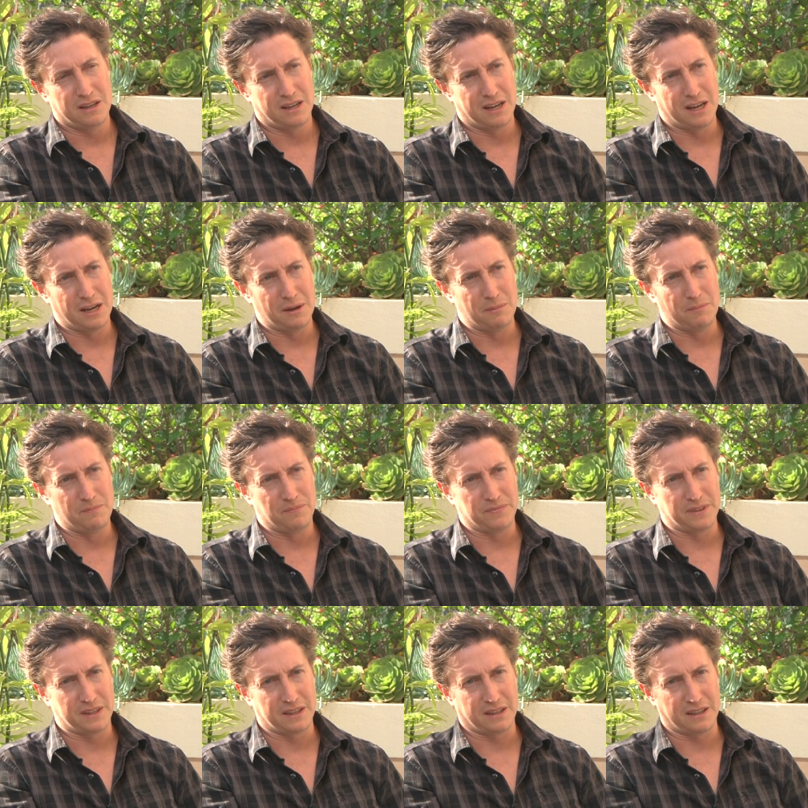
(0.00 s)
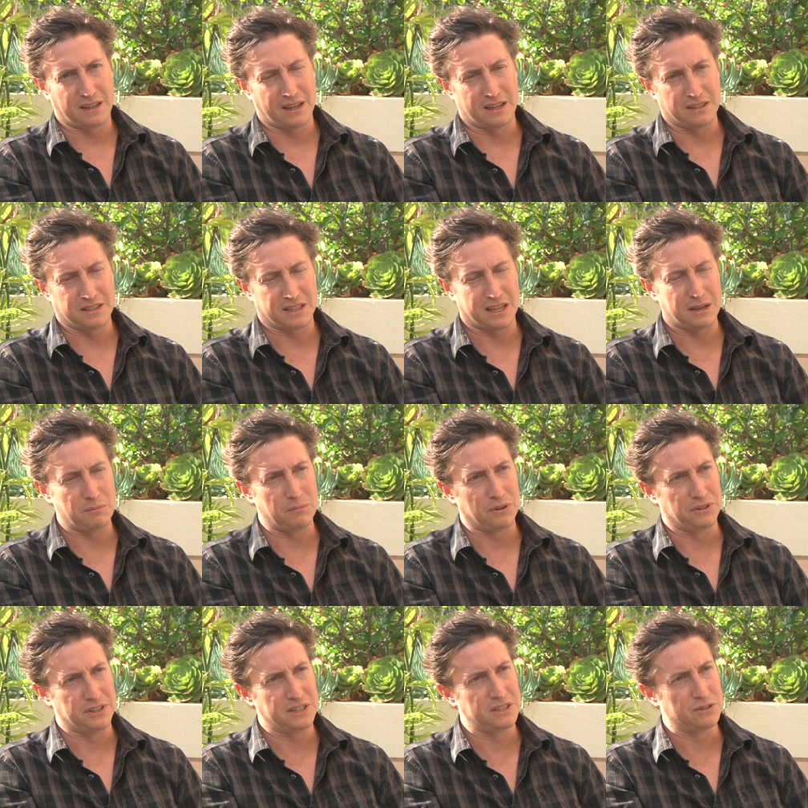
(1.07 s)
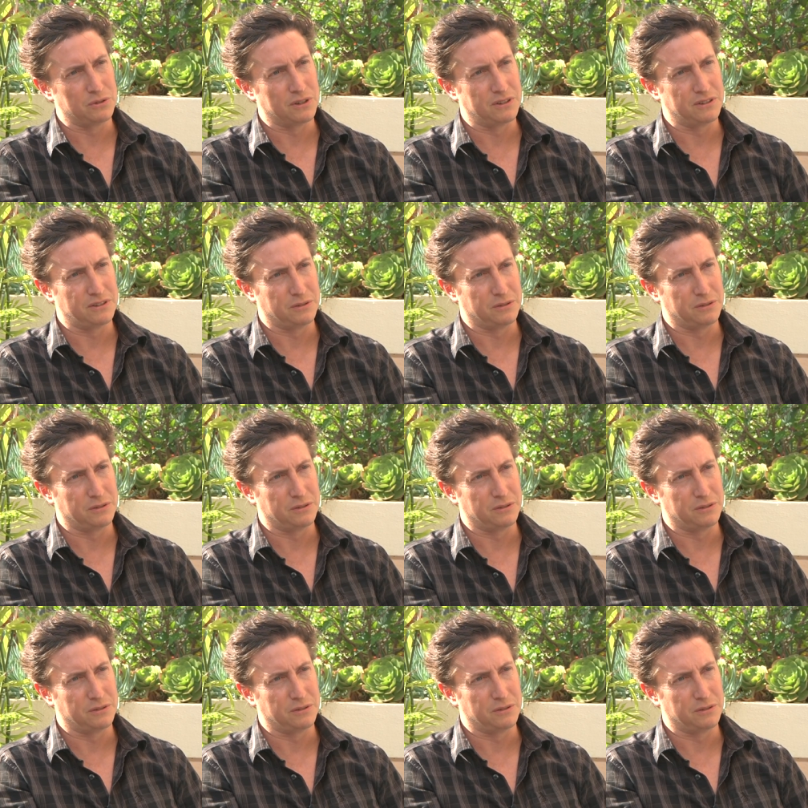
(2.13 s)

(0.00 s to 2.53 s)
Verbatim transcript: Um, kind of scheme built into it.